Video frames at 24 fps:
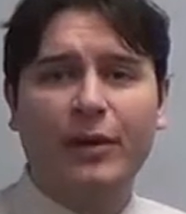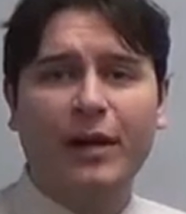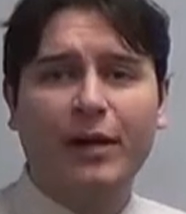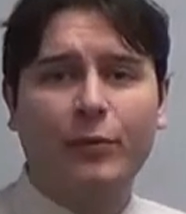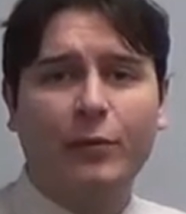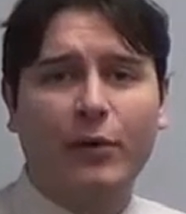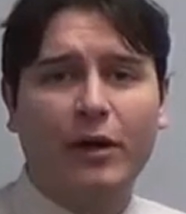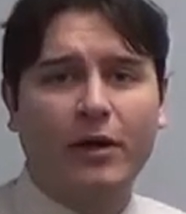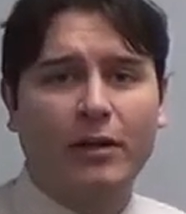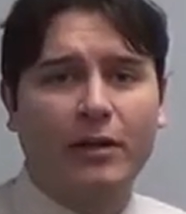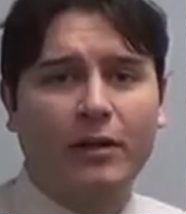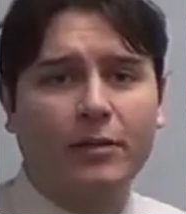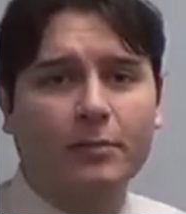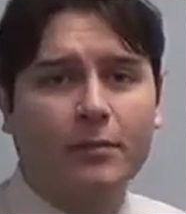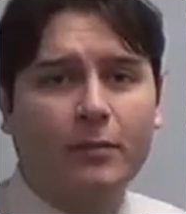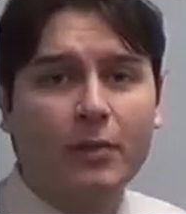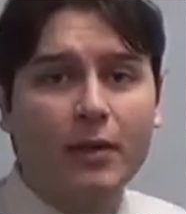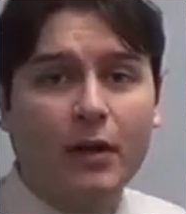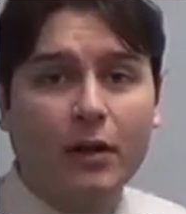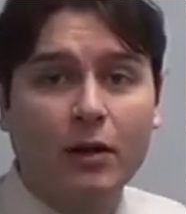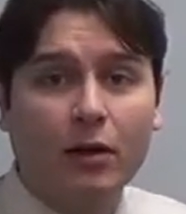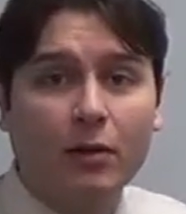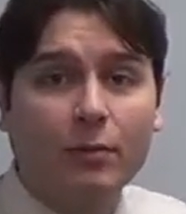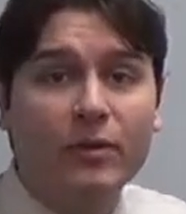Matt Wiley,
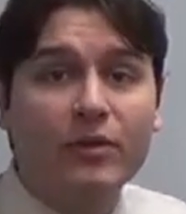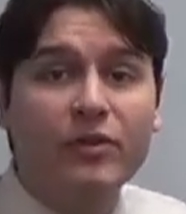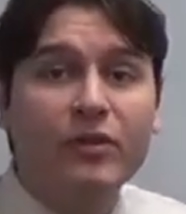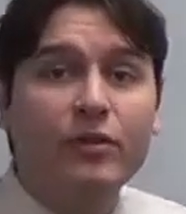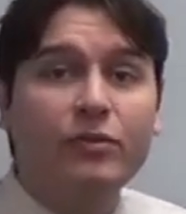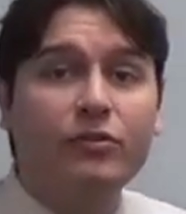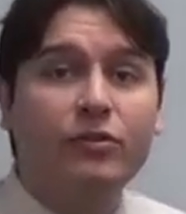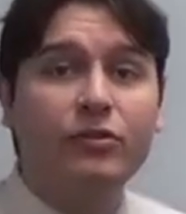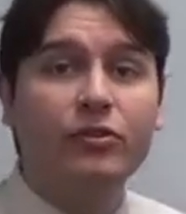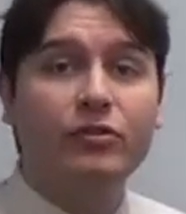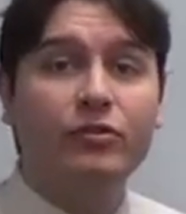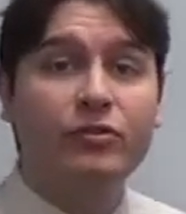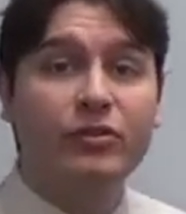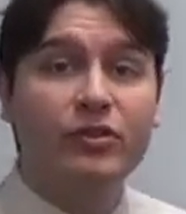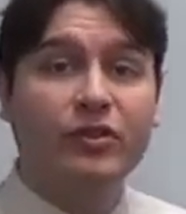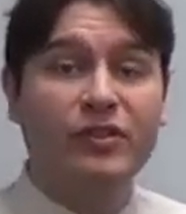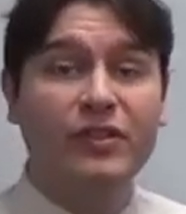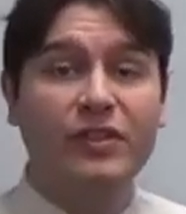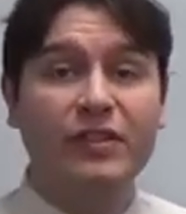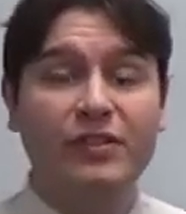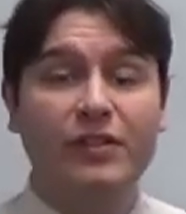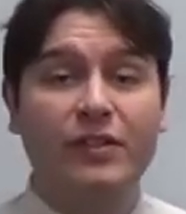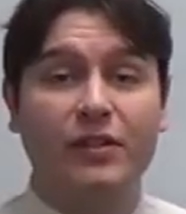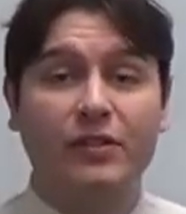and I'll be teaching you
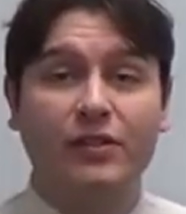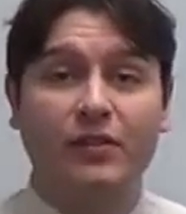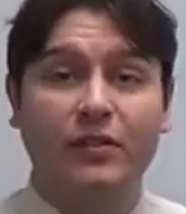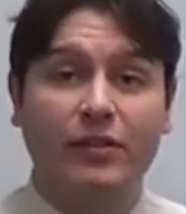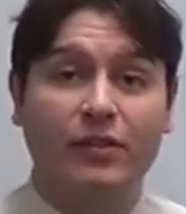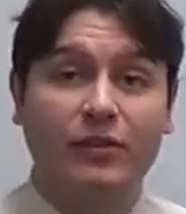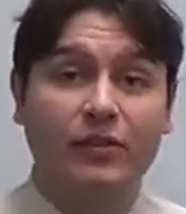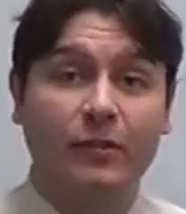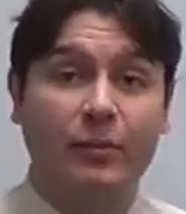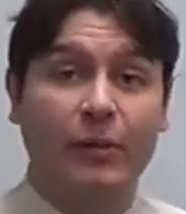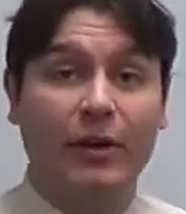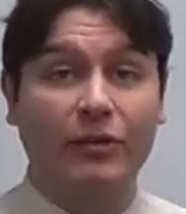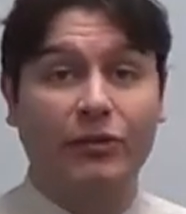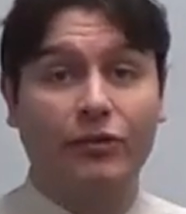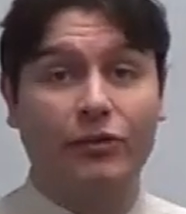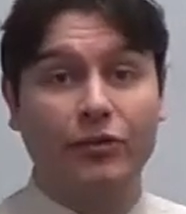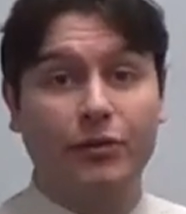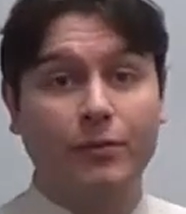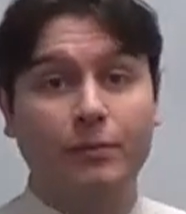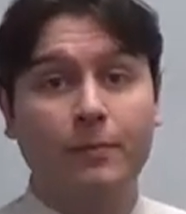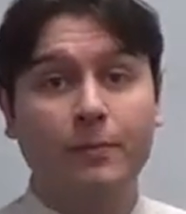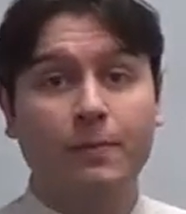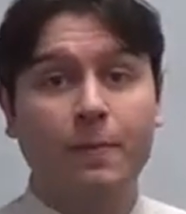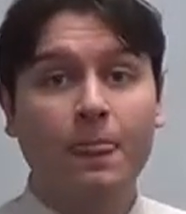statistics this
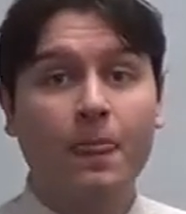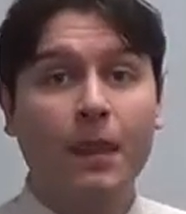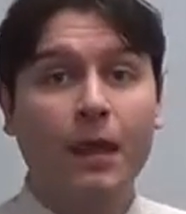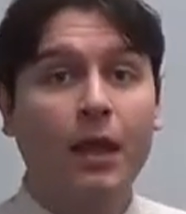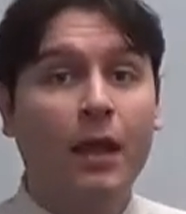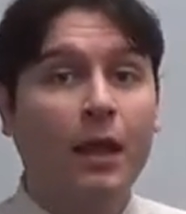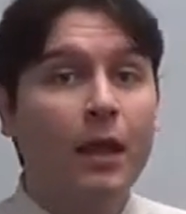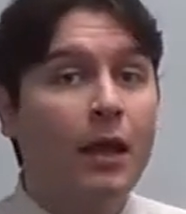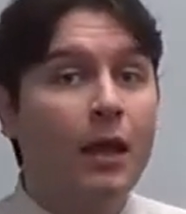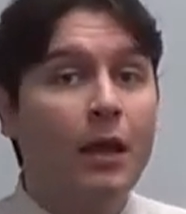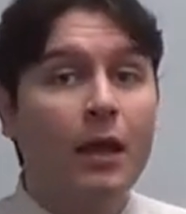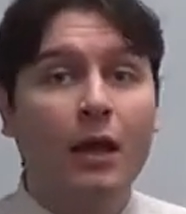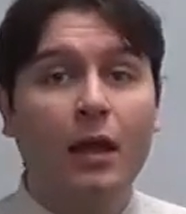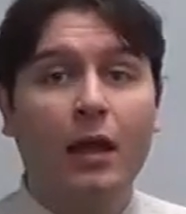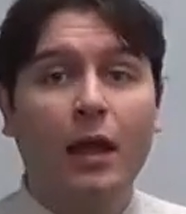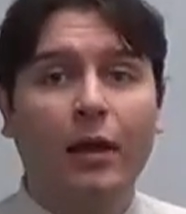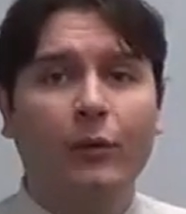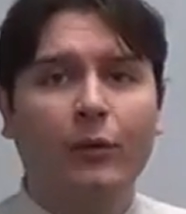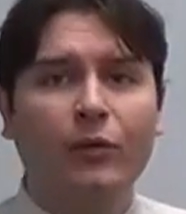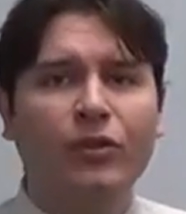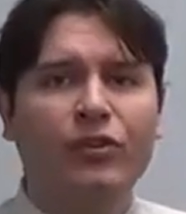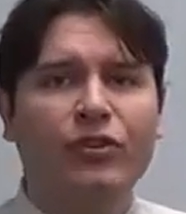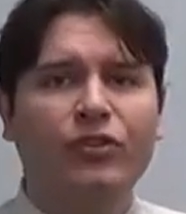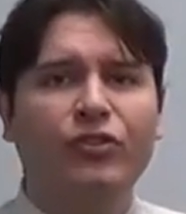semester. I
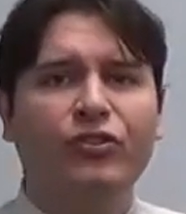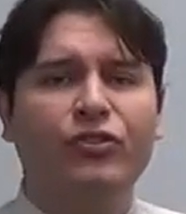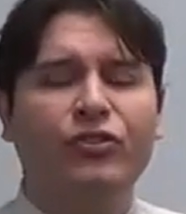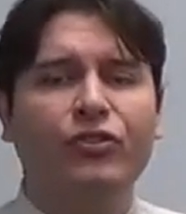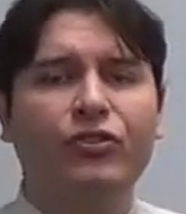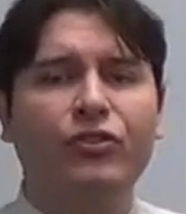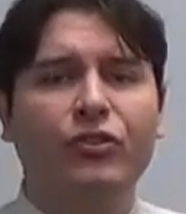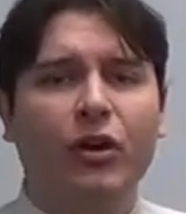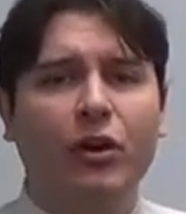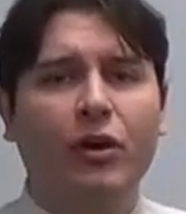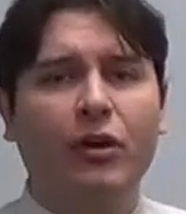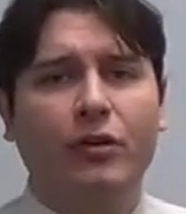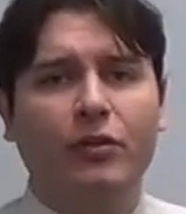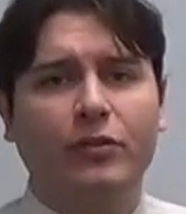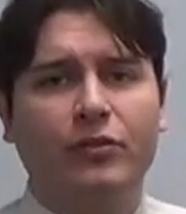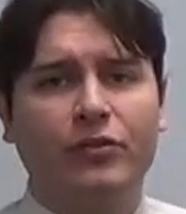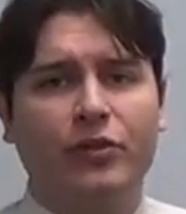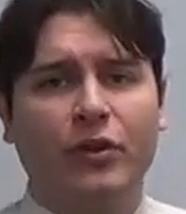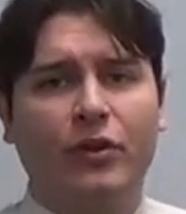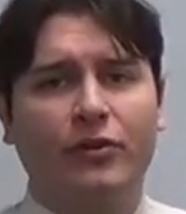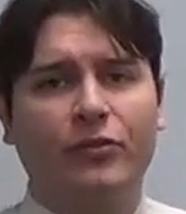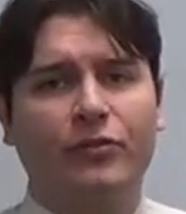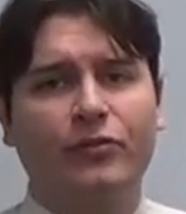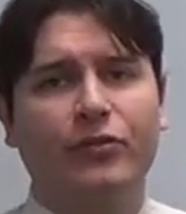wanted to start
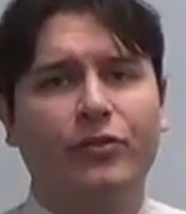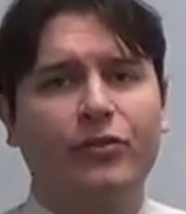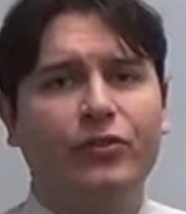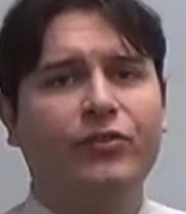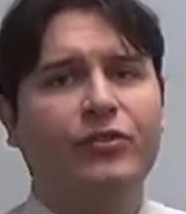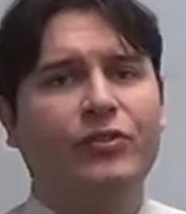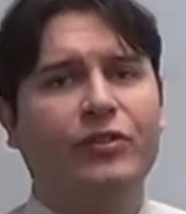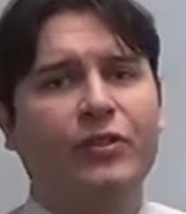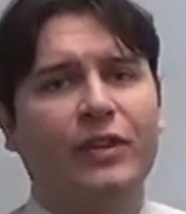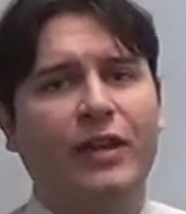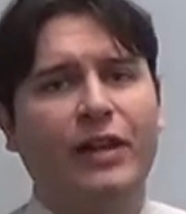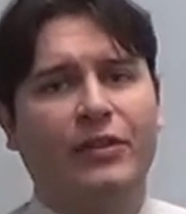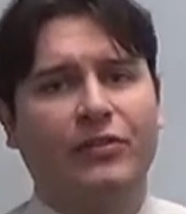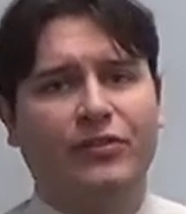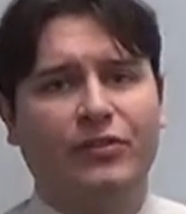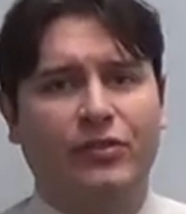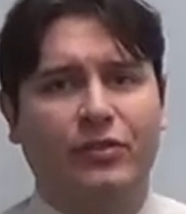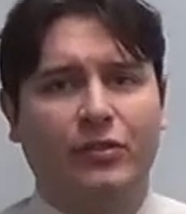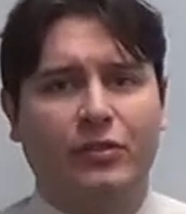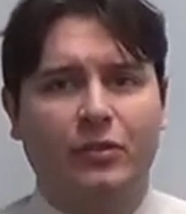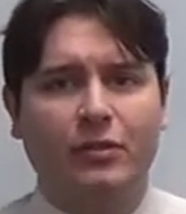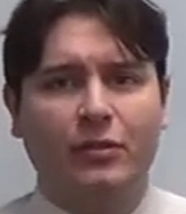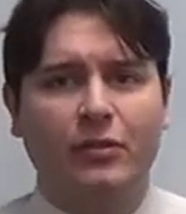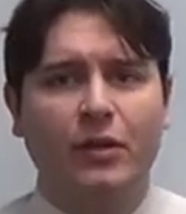our first
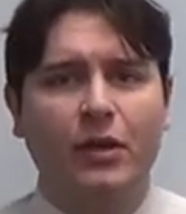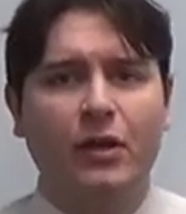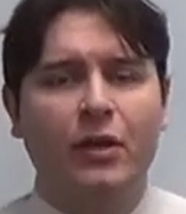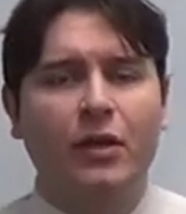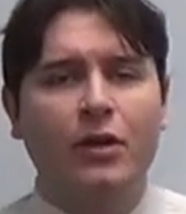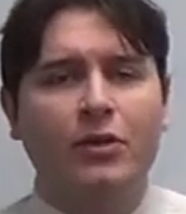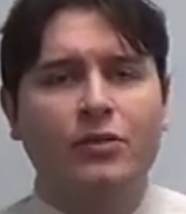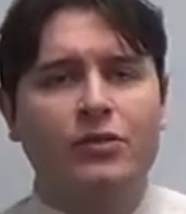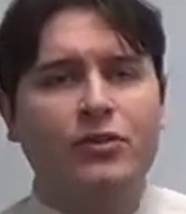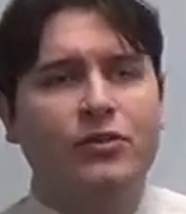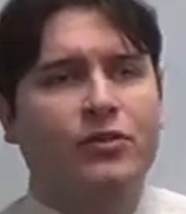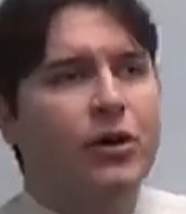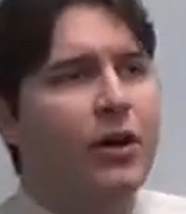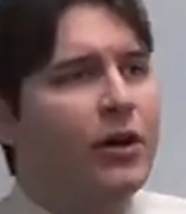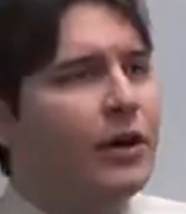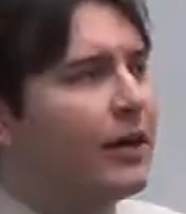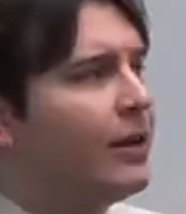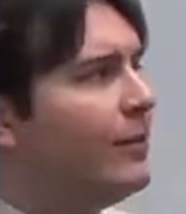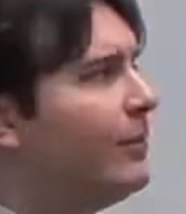lesson to talk